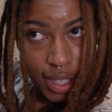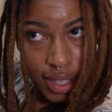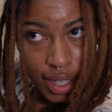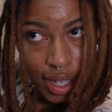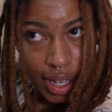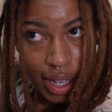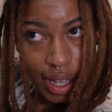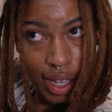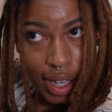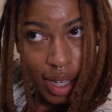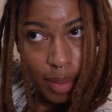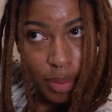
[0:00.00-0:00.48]

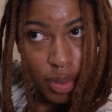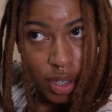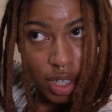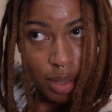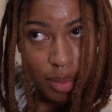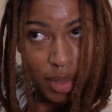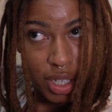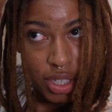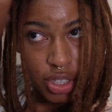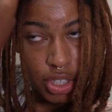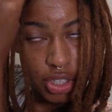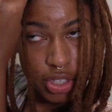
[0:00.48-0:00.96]
yeah, I pretty
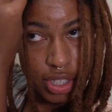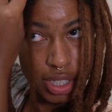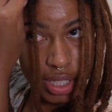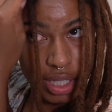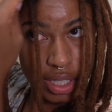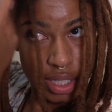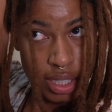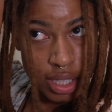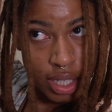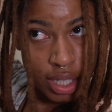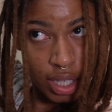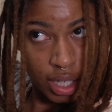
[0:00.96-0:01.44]
much
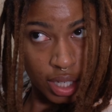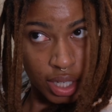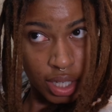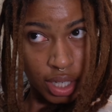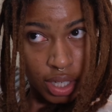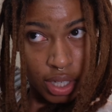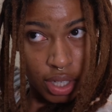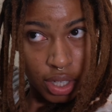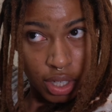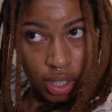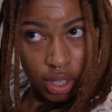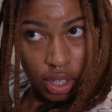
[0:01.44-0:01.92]
just
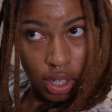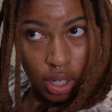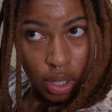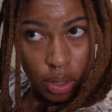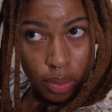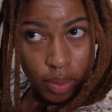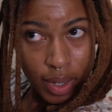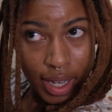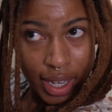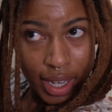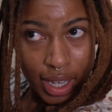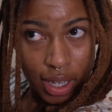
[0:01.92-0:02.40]
go
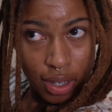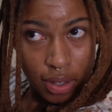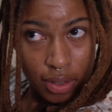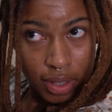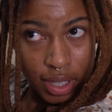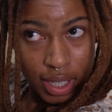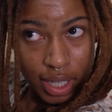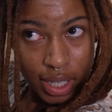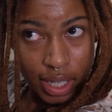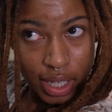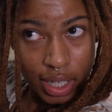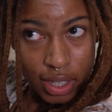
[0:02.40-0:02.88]
around
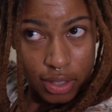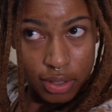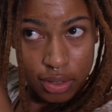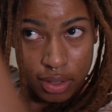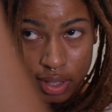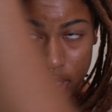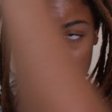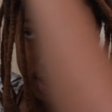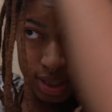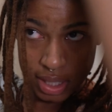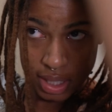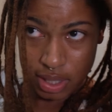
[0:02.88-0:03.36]
and I do
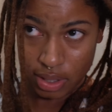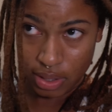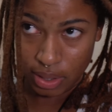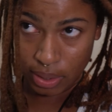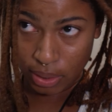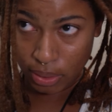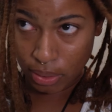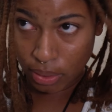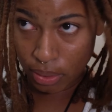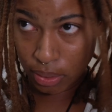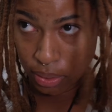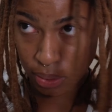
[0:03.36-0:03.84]
this
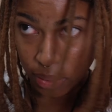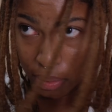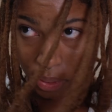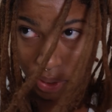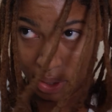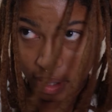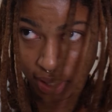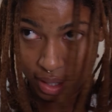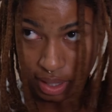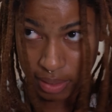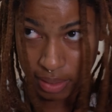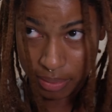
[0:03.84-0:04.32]

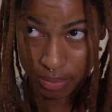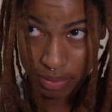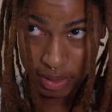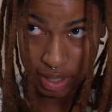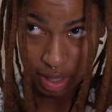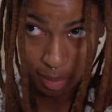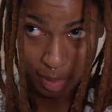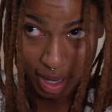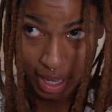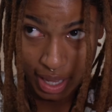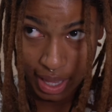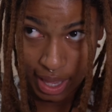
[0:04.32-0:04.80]
to the front
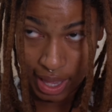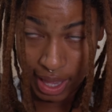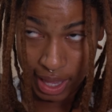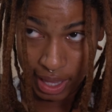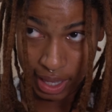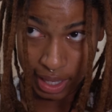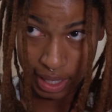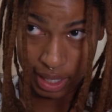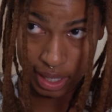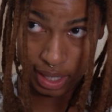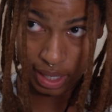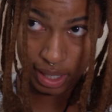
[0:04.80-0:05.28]
of my
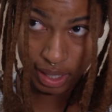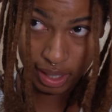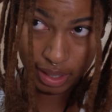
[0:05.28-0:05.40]
head.